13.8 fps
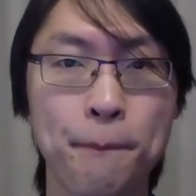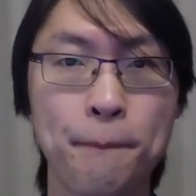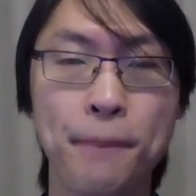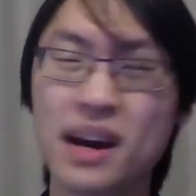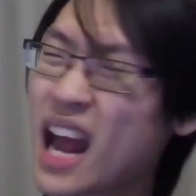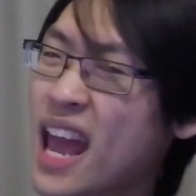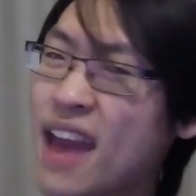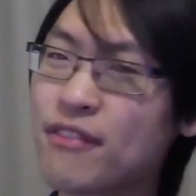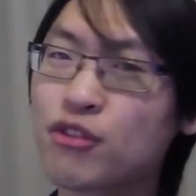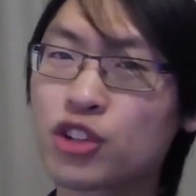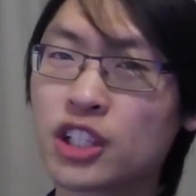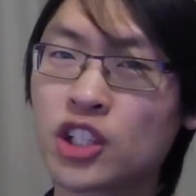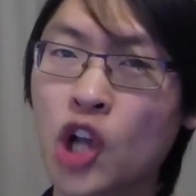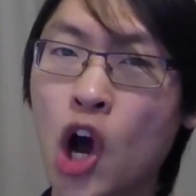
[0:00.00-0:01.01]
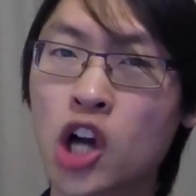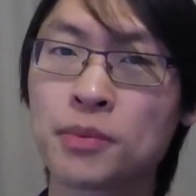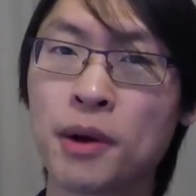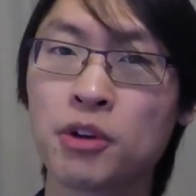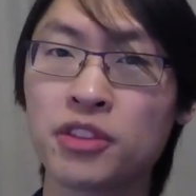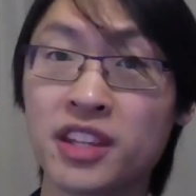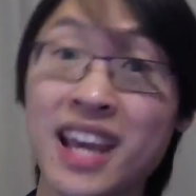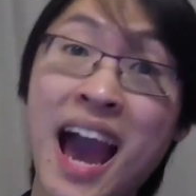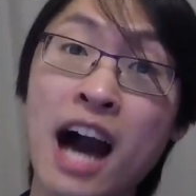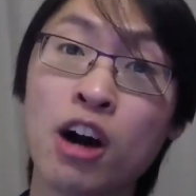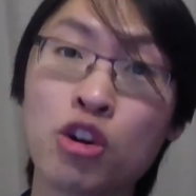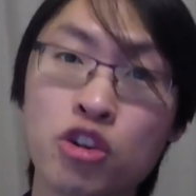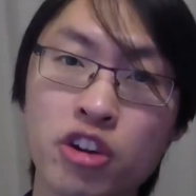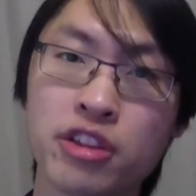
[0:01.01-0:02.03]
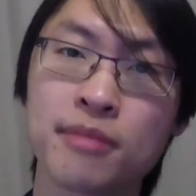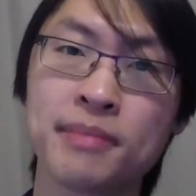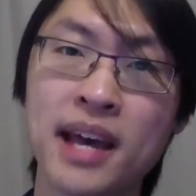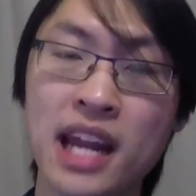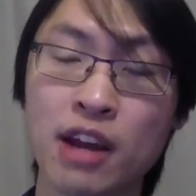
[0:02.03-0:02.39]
But I haven't really talked about the algorithm that I